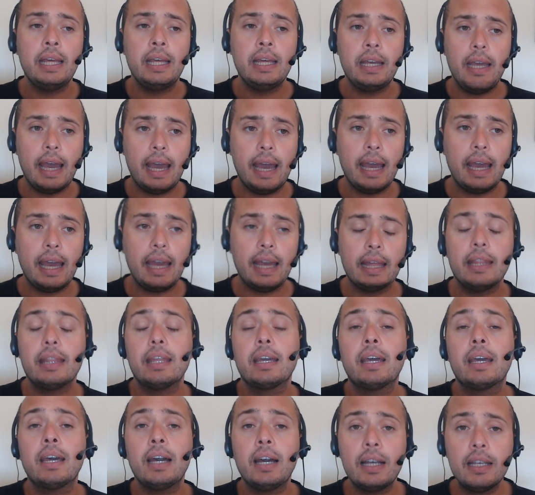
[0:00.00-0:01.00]
uh, the
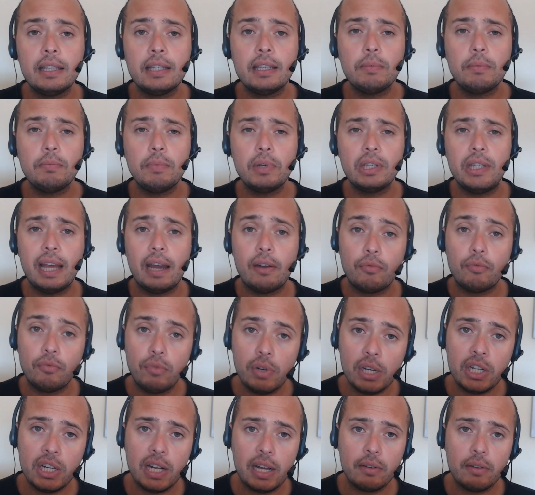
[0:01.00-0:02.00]
customers that
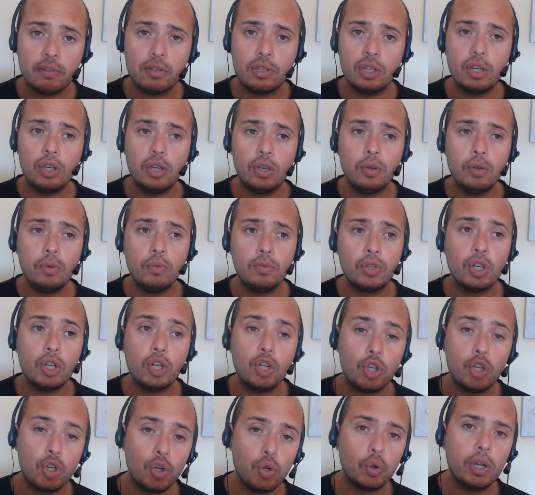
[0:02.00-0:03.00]
reach out to you to
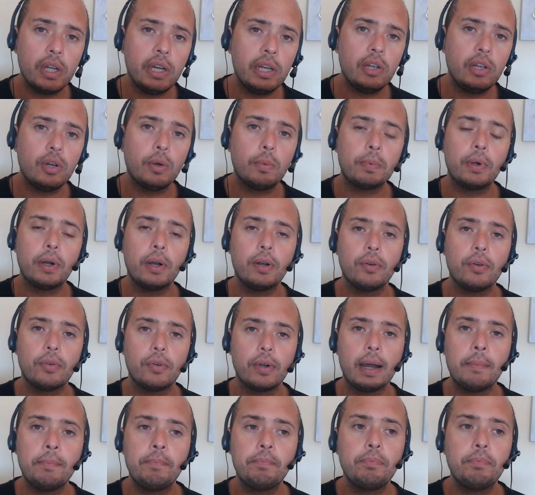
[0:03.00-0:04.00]
join your
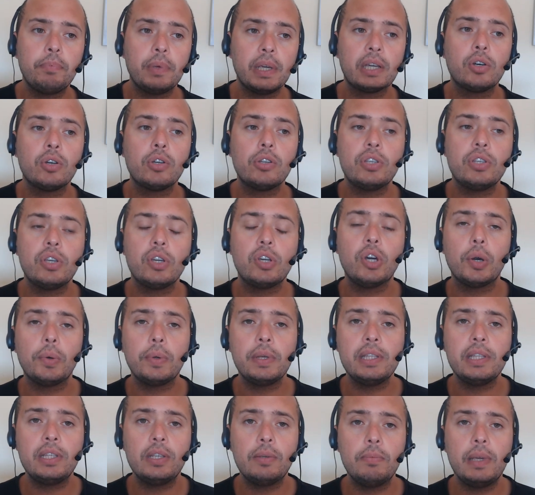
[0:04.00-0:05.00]
program because you're
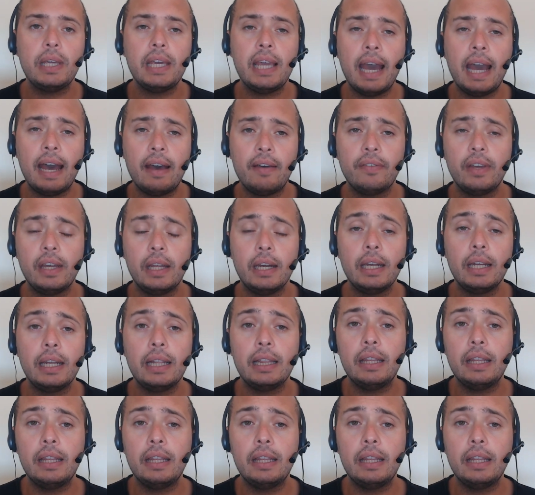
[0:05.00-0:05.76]
going to be having